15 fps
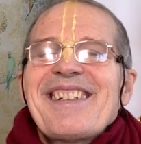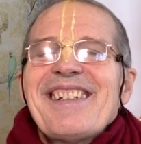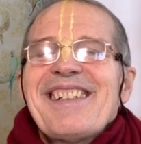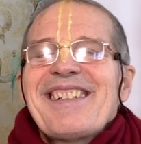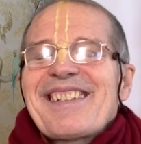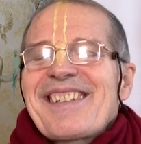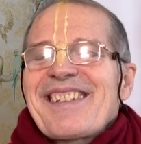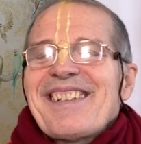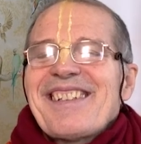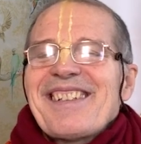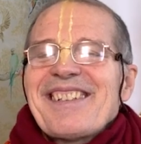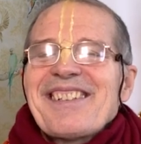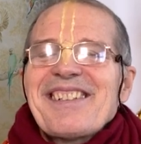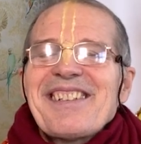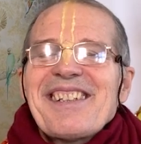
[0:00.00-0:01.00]
is
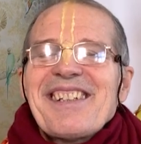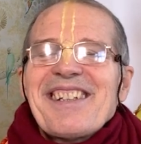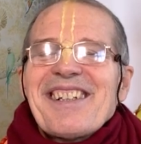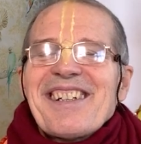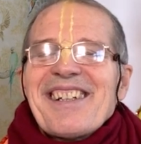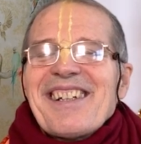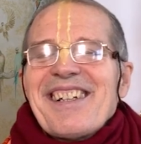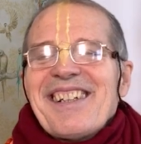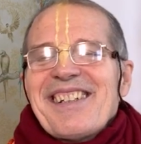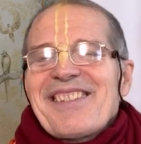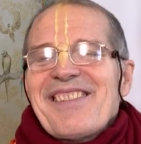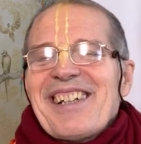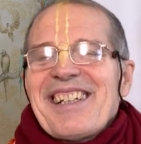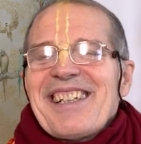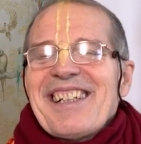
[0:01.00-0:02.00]

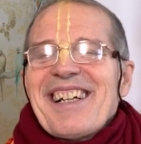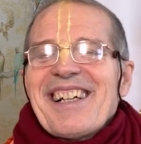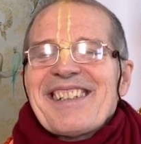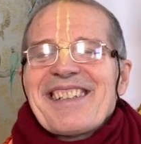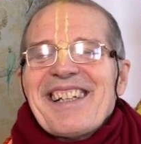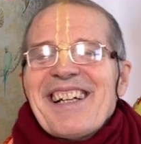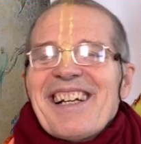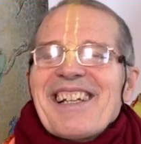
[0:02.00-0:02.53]
very nice.